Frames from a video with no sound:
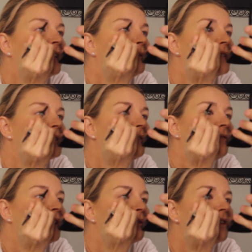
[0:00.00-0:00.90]
but
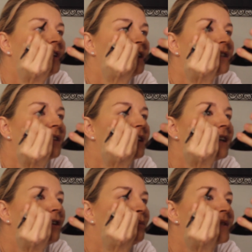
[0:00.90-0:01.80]
it felt good to like
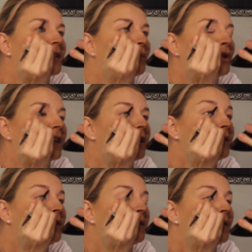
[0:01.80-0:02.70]
help
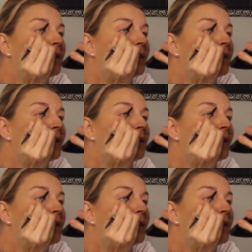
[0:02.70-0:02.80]
someone